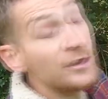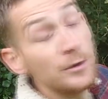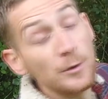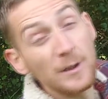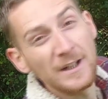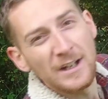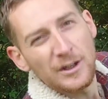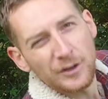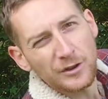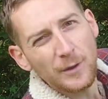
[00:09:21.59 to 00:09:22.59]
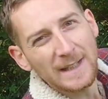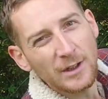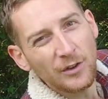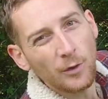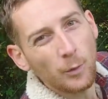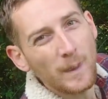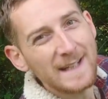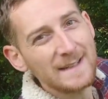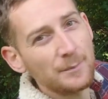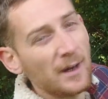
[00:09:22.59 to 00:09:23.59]
to do any sort of
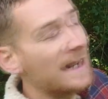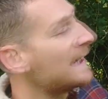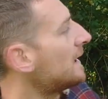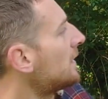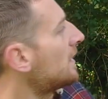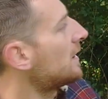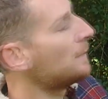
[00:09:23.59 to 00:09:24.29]
weed spraying,